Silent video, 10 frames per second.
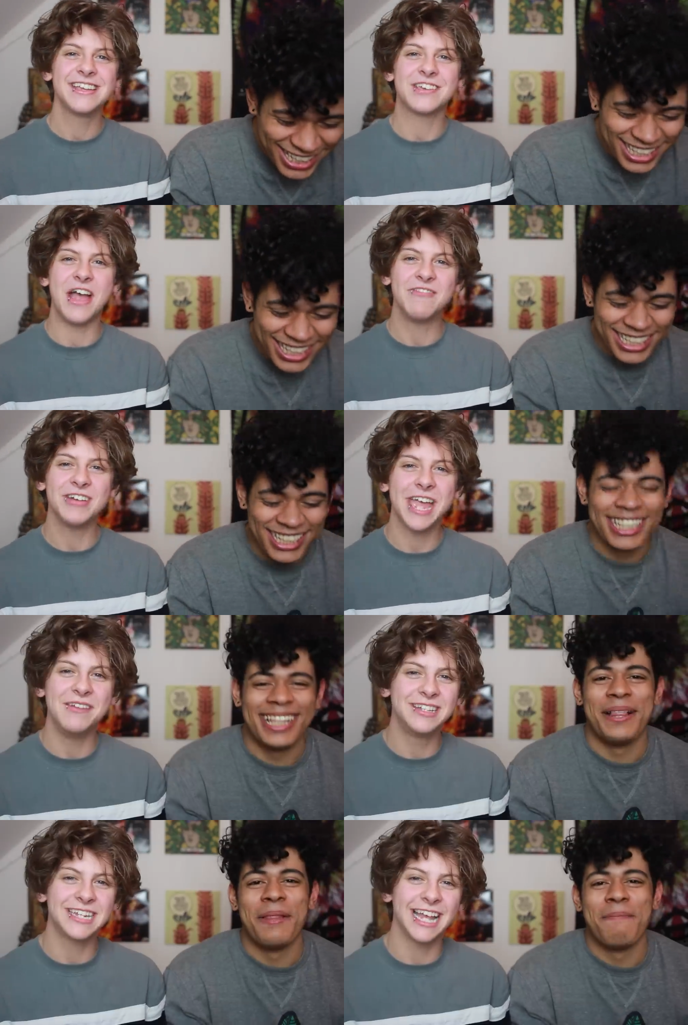Speaker 1: So Evan came
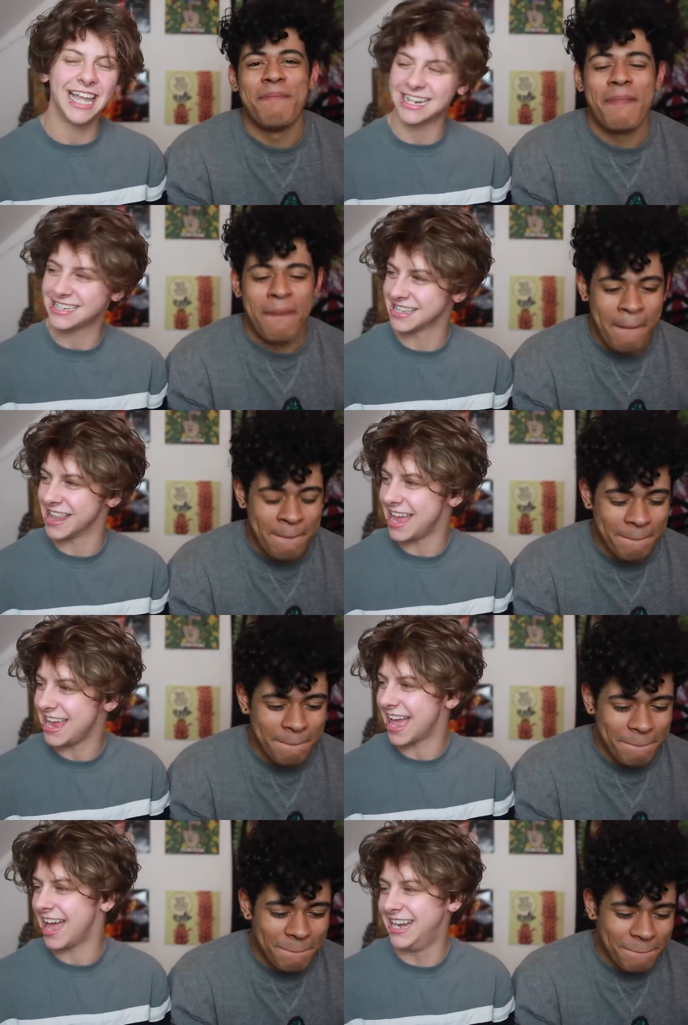in to collect his
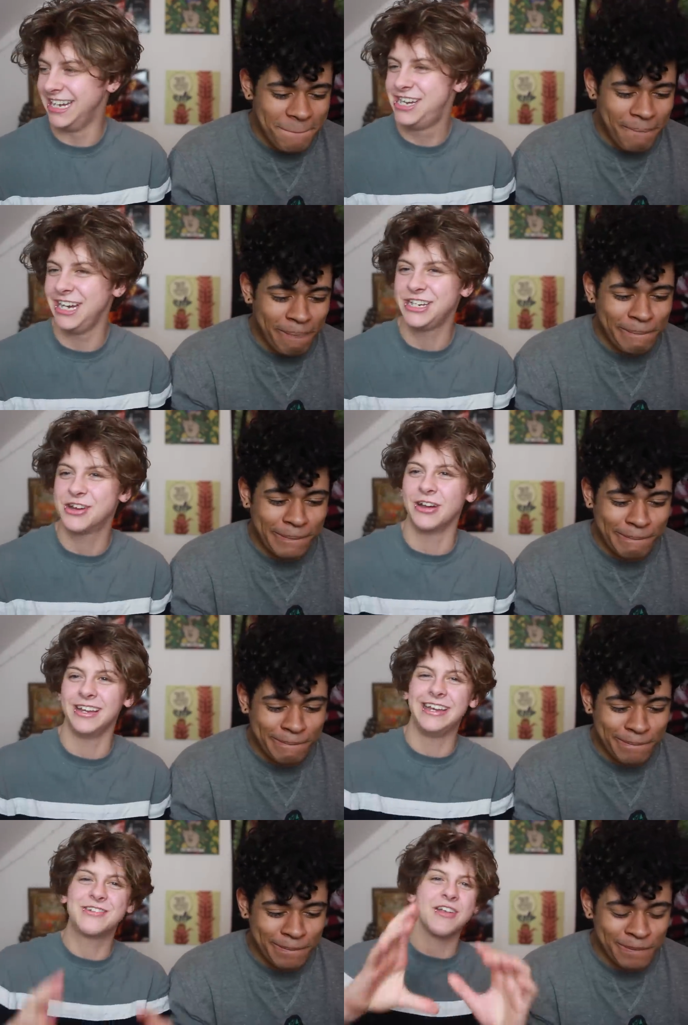light, and he did got
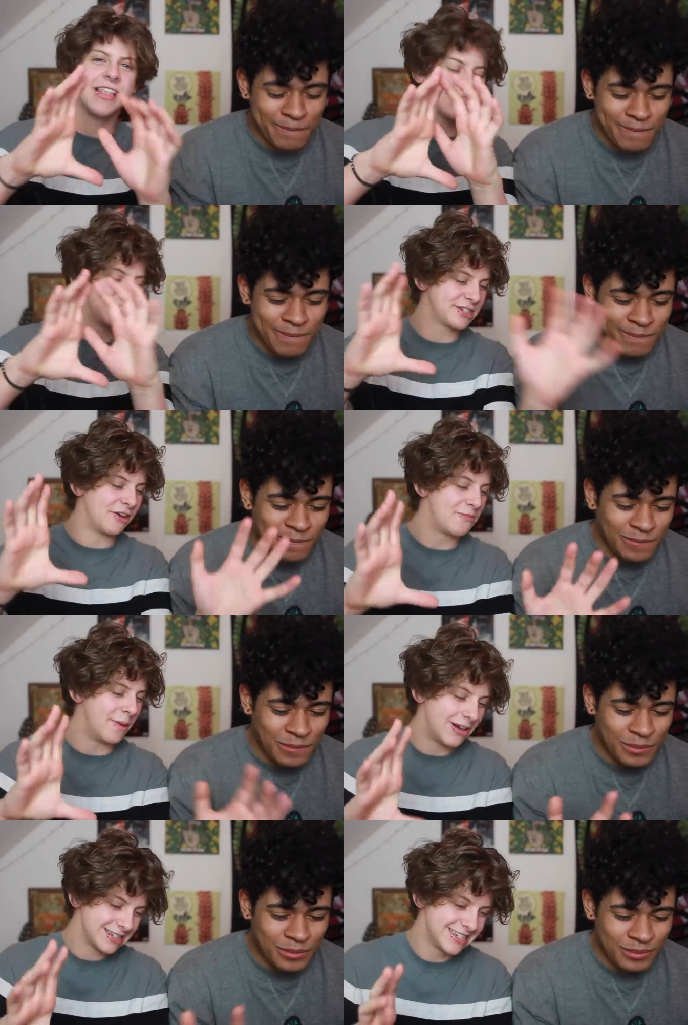he got like the
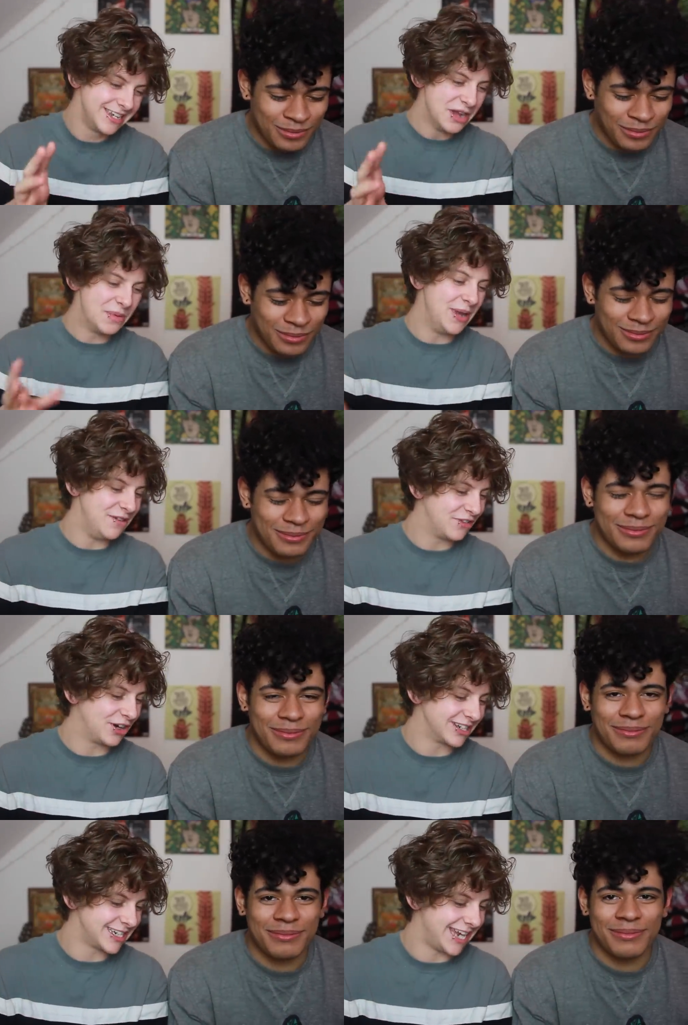softbox, but he
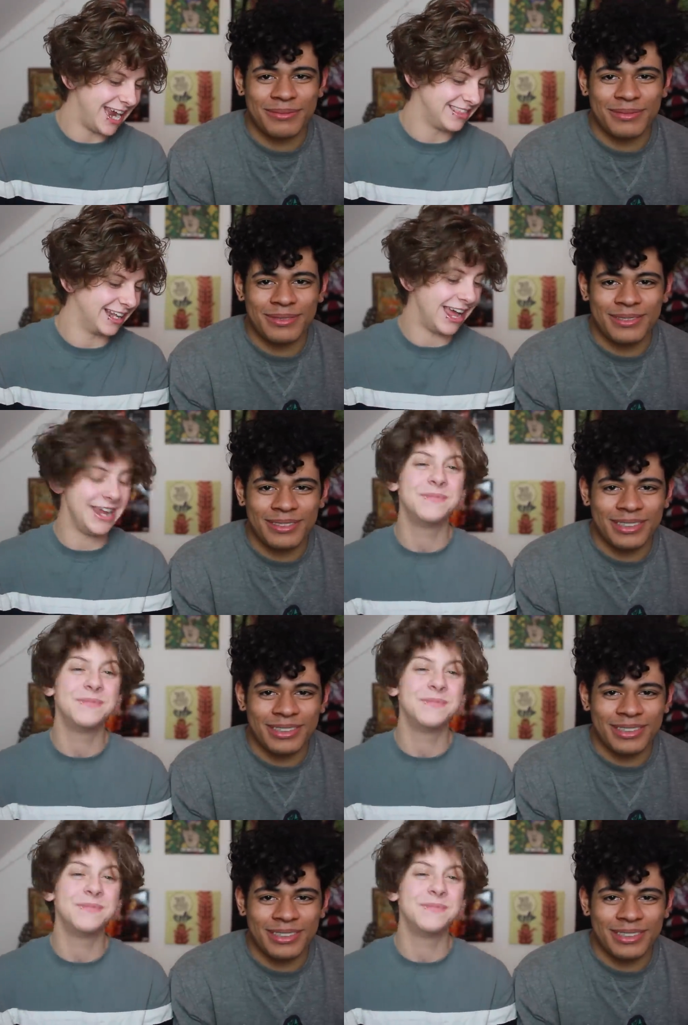forgot to take the light.